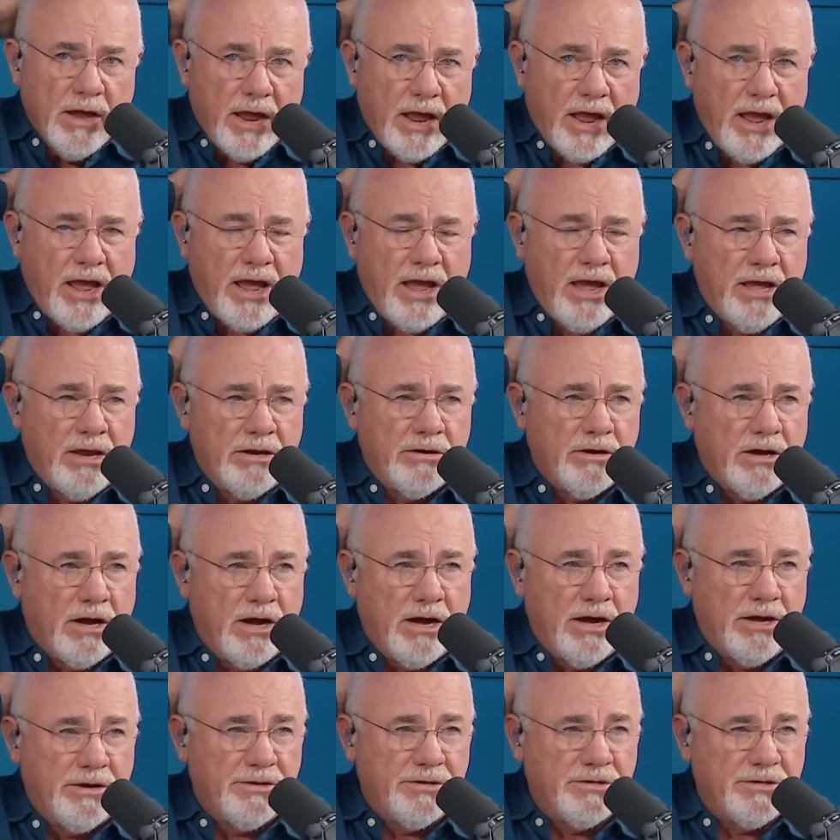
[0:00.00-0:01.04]
And
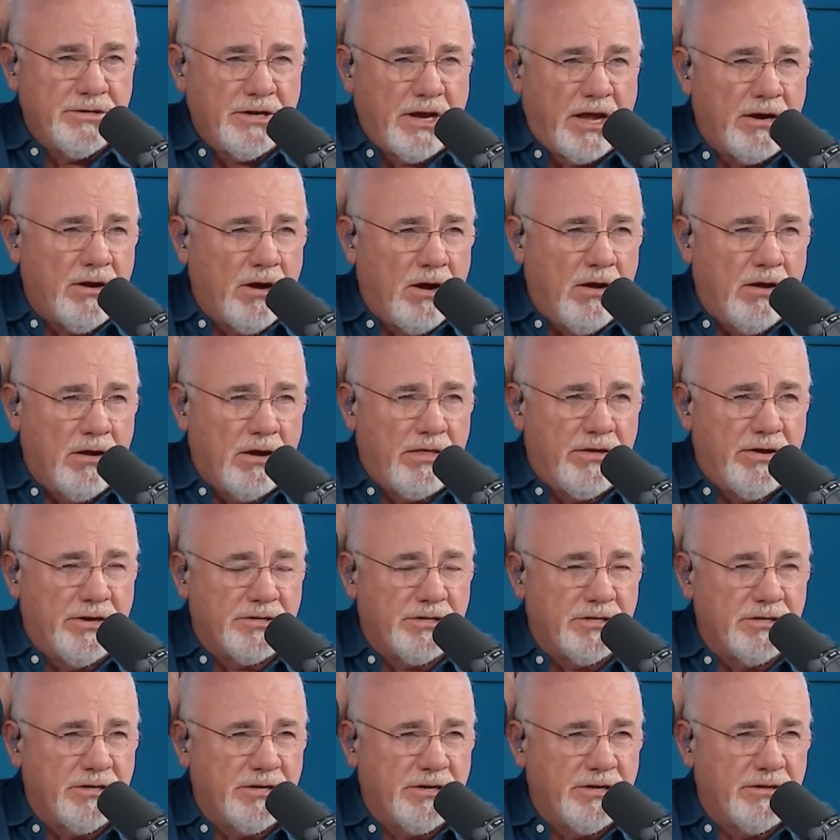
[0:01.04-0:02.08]
uh, and all of
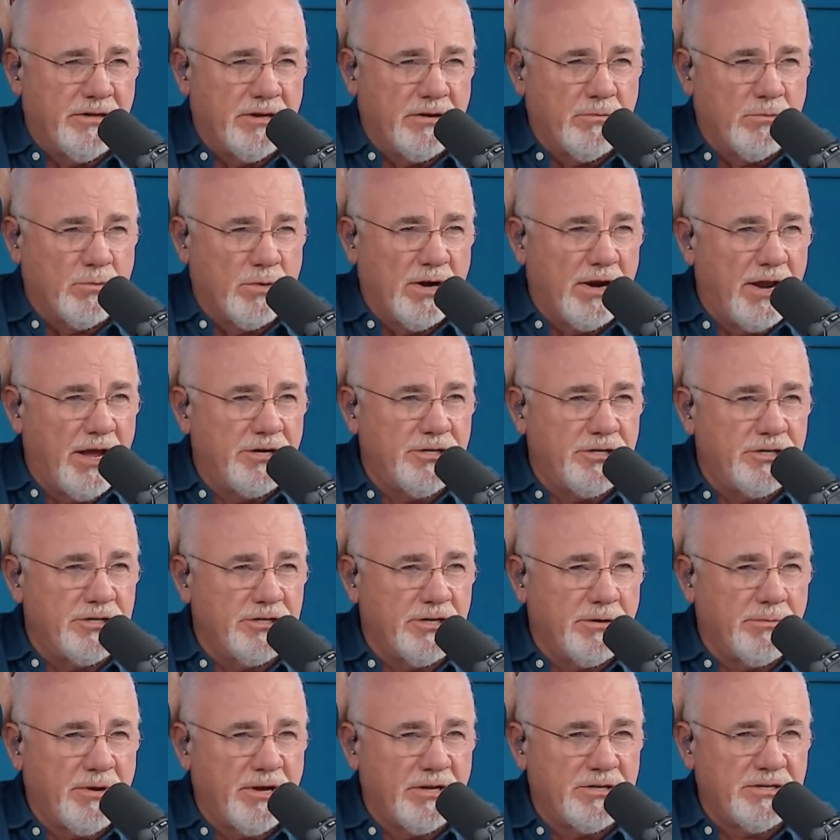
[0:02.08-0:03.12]
this, the
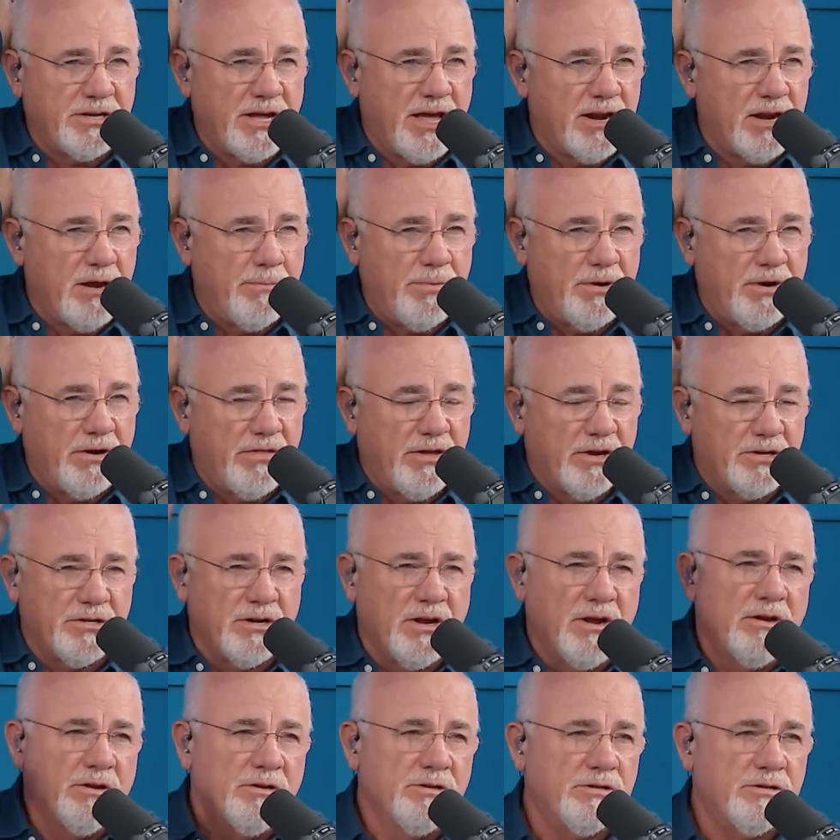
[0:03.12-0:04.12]
relationship gets tied up into this.